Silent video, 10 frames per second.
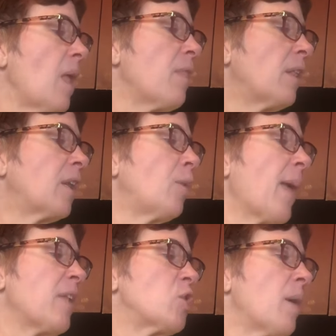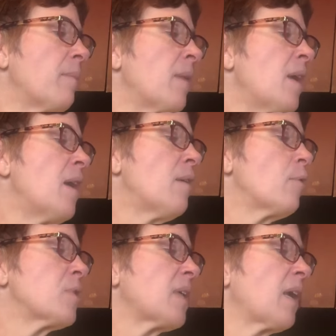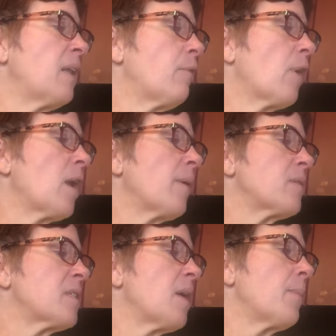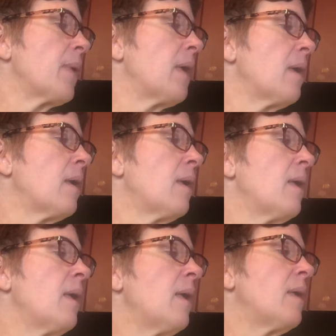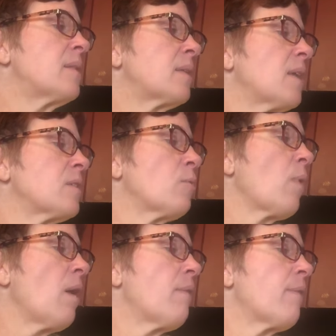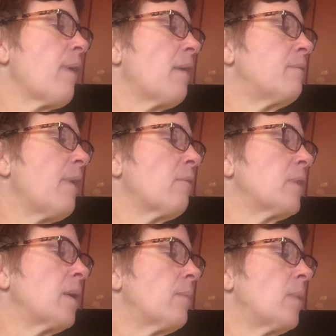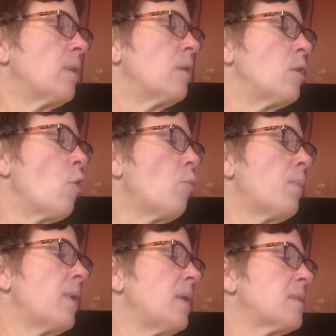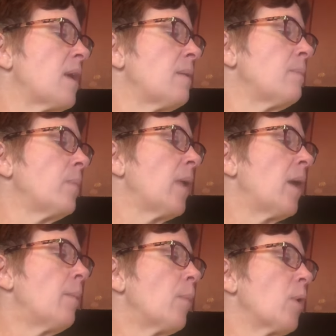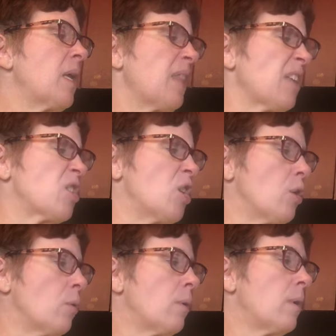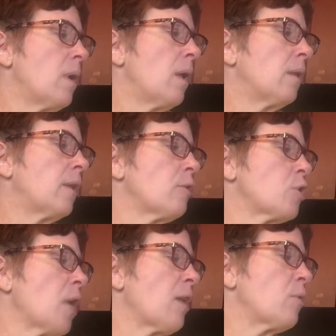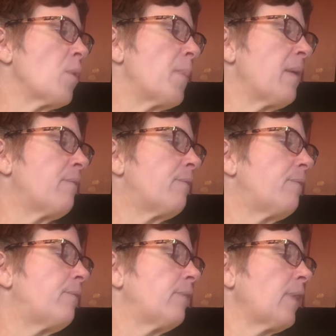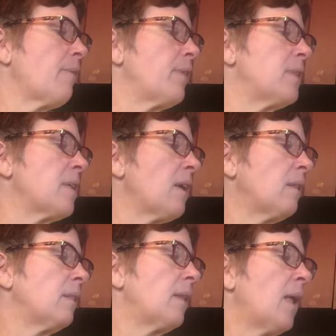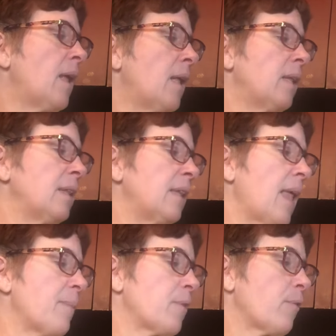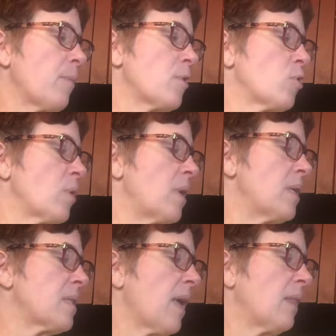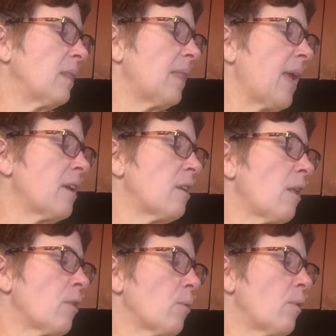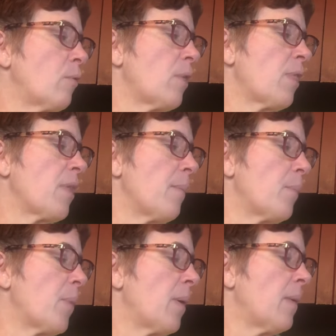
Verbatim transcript: The little bat jumped. For a second, he forgot about Stumpy. His cousin Ralph had found him. Nope, he said. Murray, that's you. A little shadow with a big fluffy tail leapt from the trees and landed on the roof with a thump.